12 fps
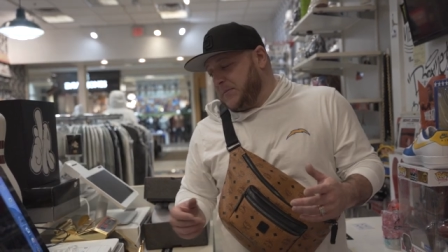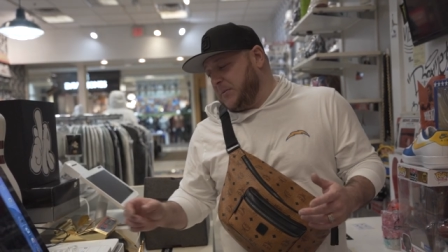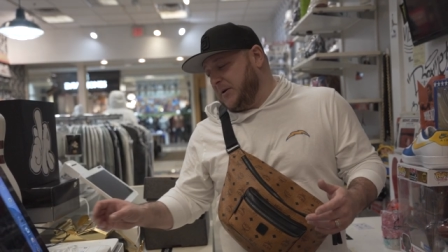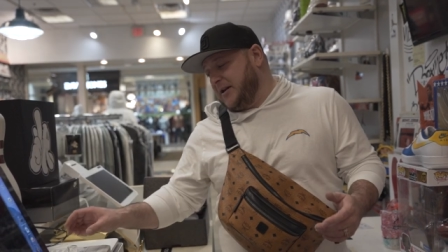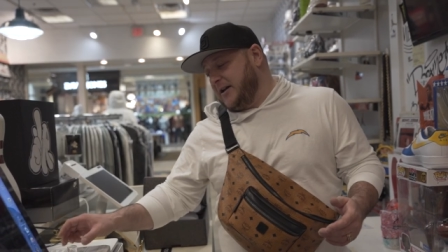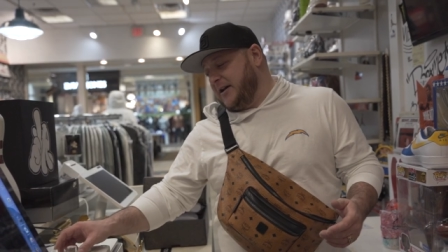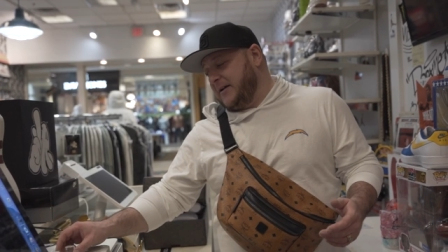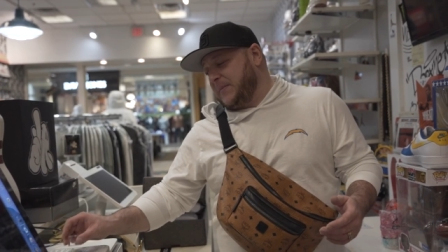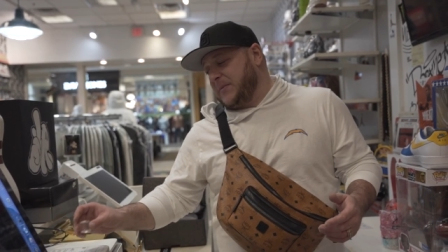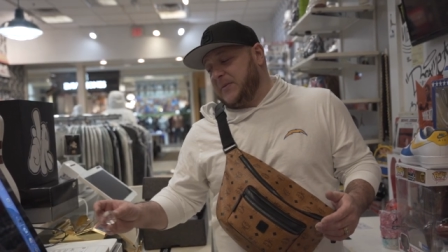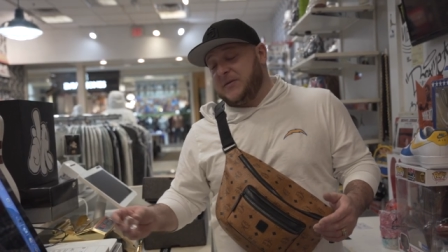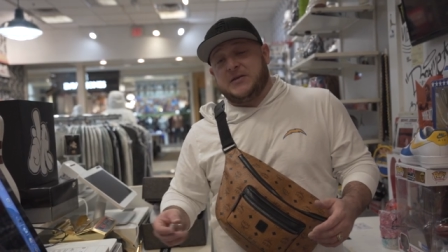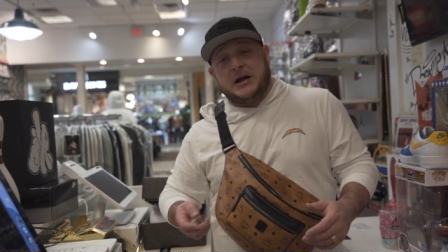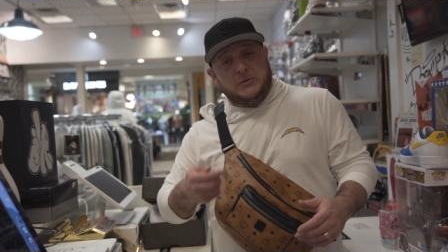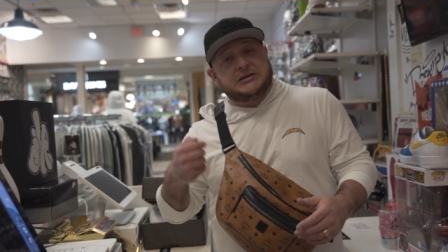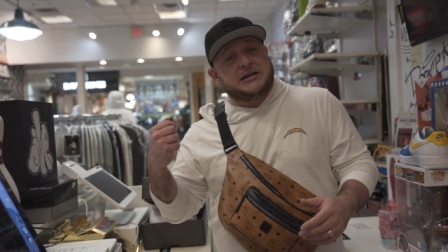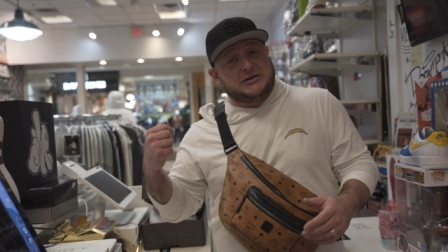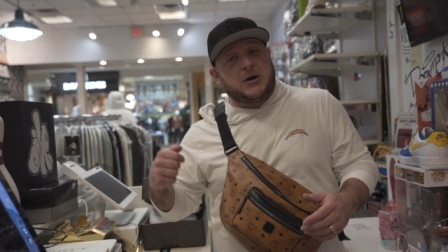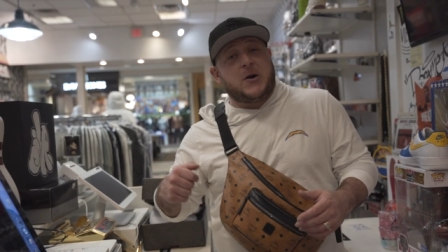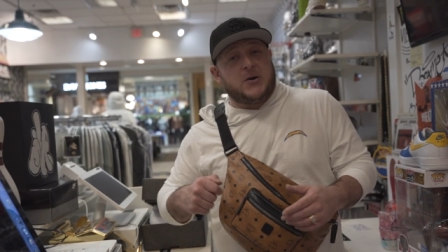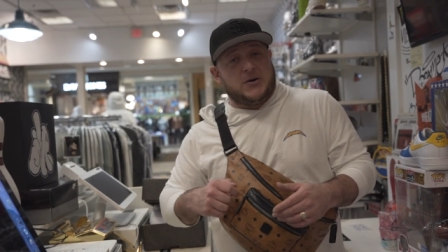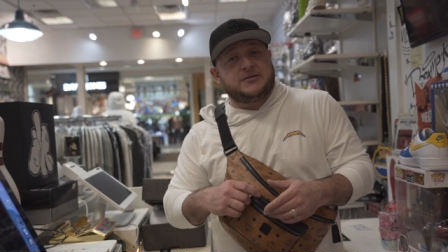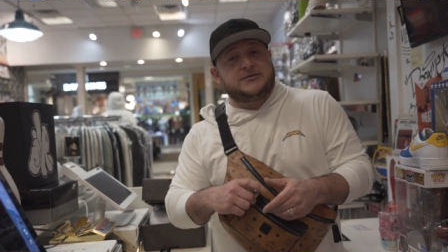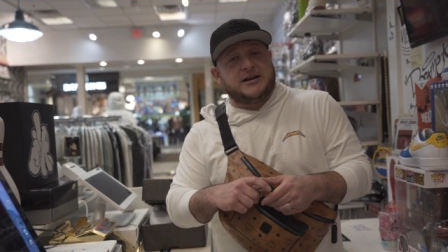But uh, that was his
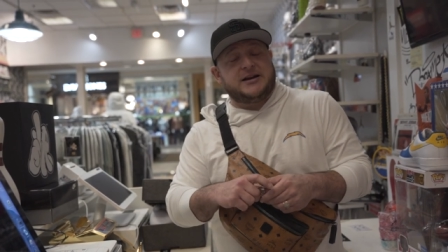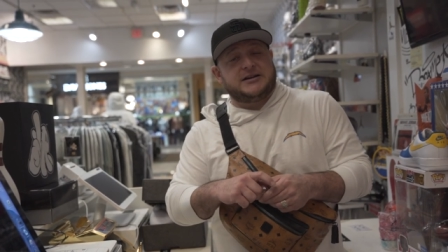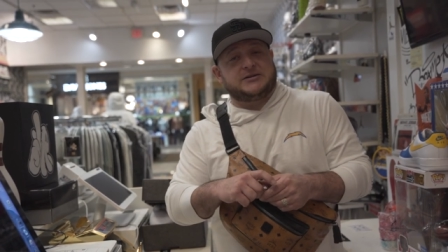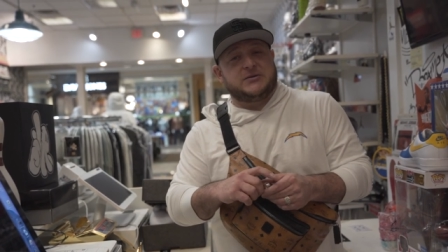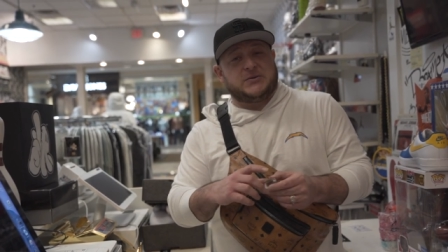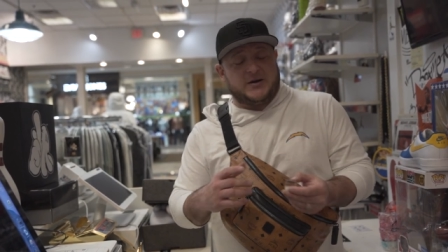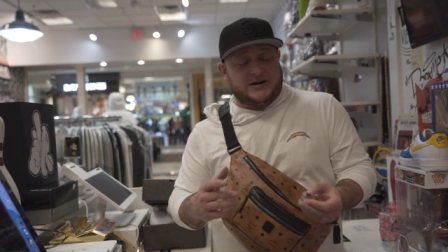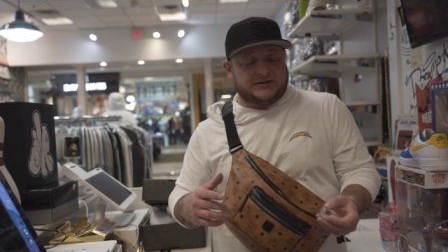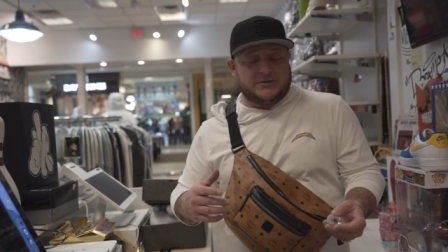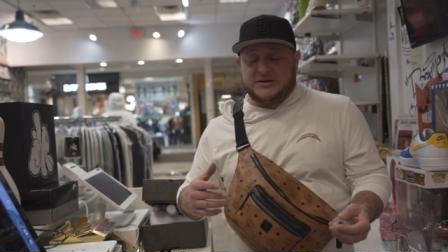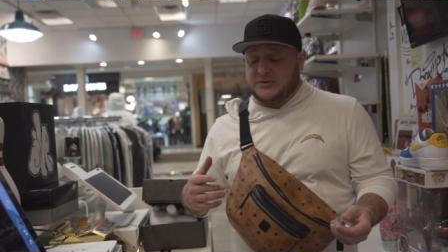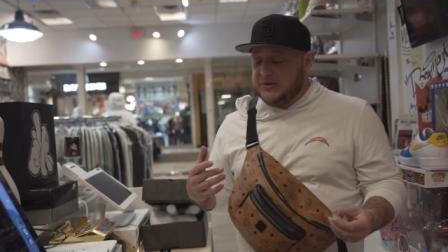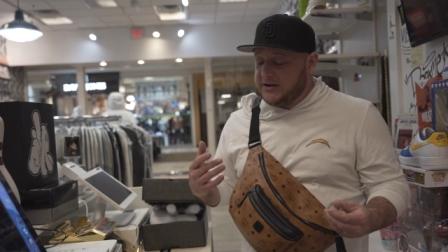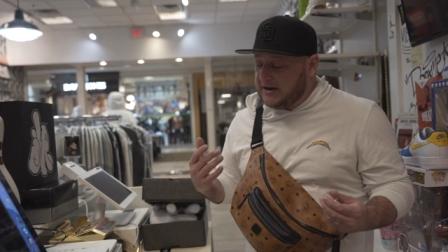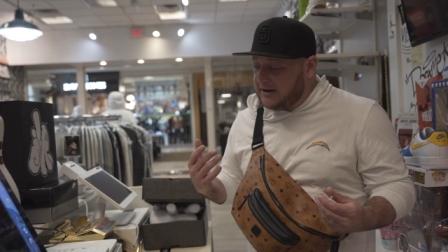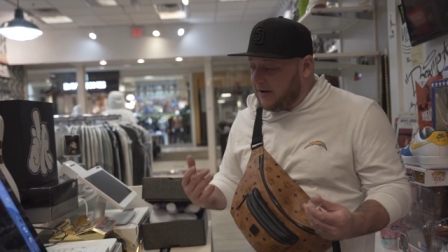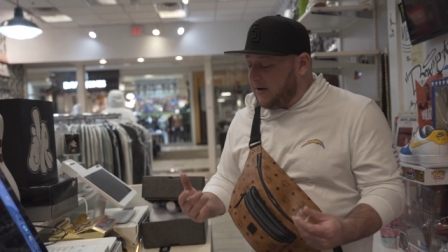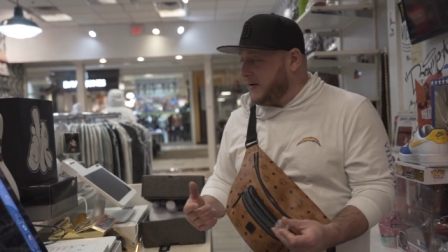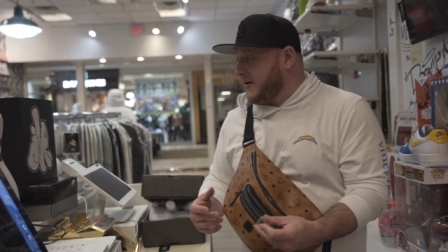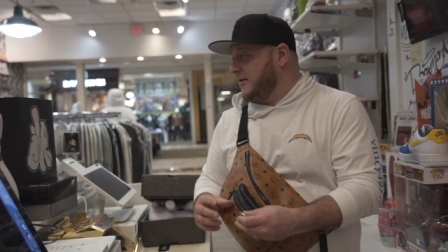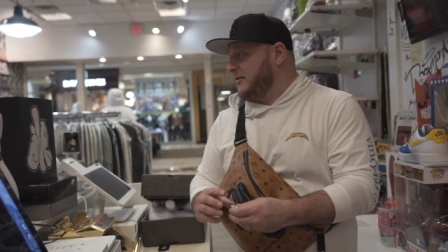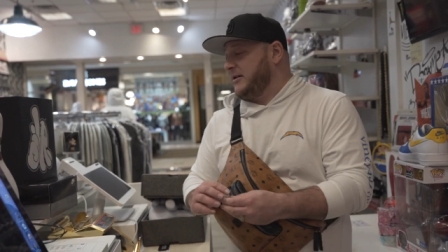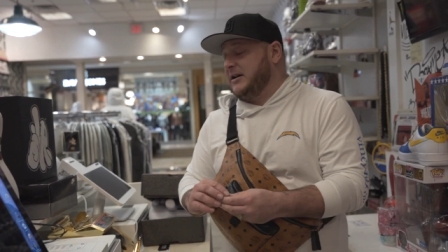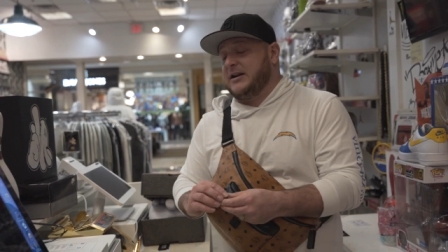card that he sold, right? So he's really into
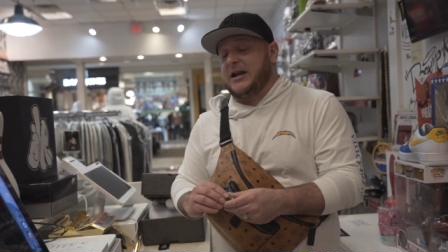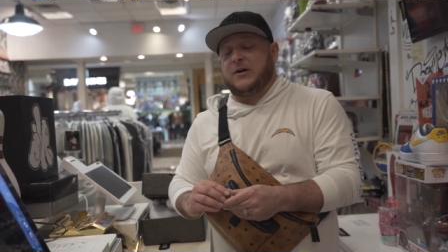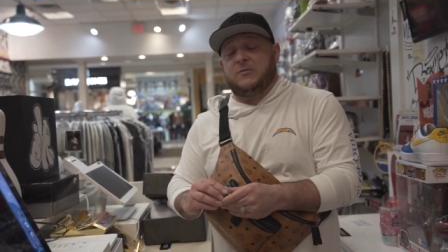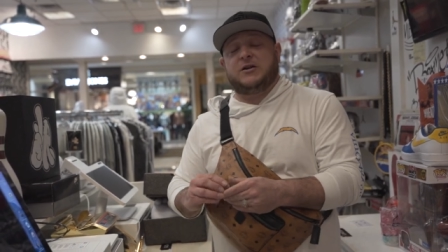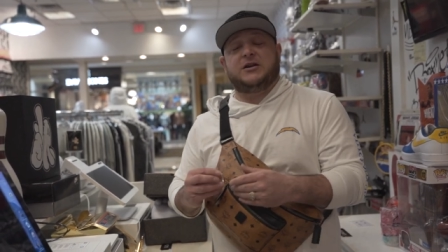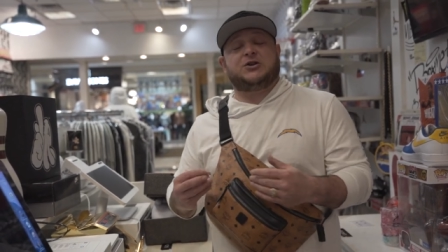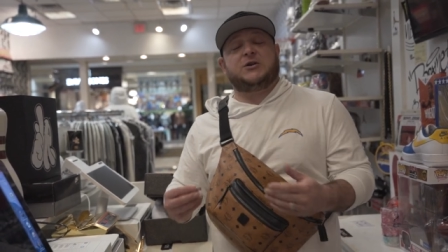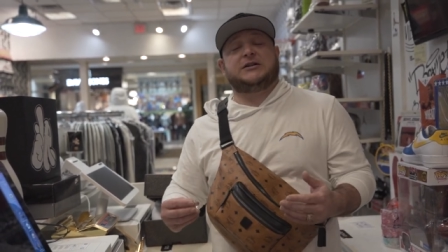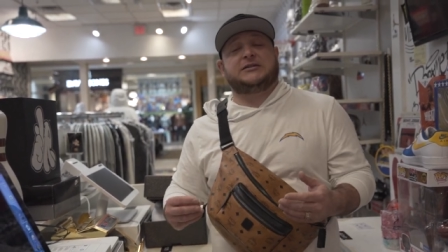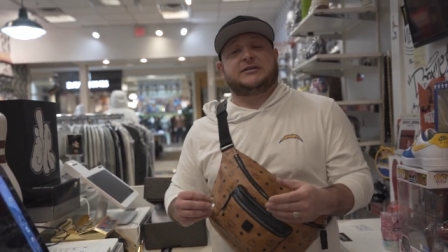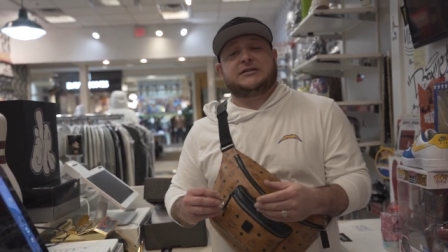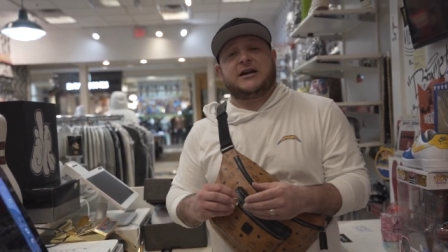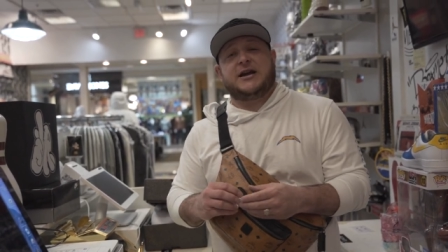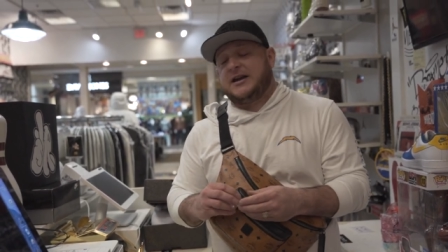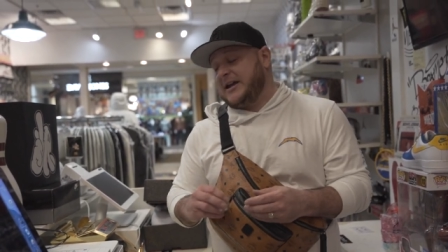art, and like I really trust this guy.